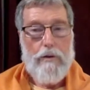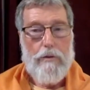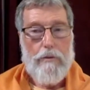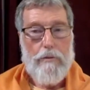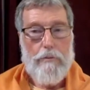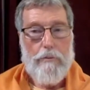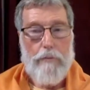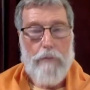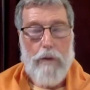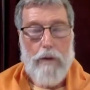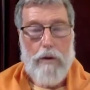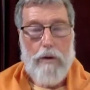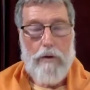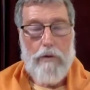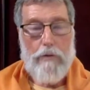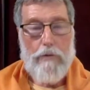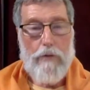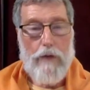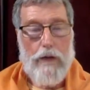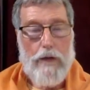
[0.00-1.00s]

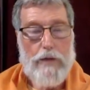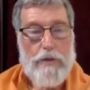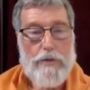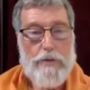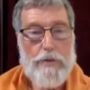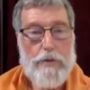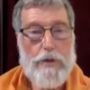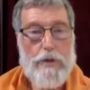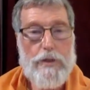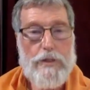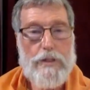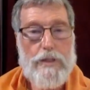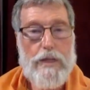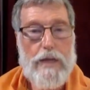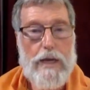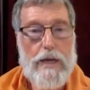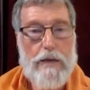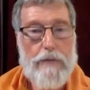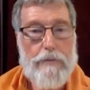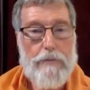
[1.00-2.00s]
moral values for its
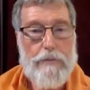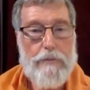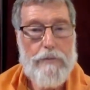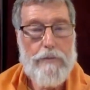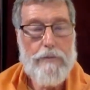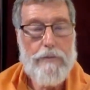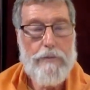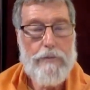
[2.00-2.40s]
time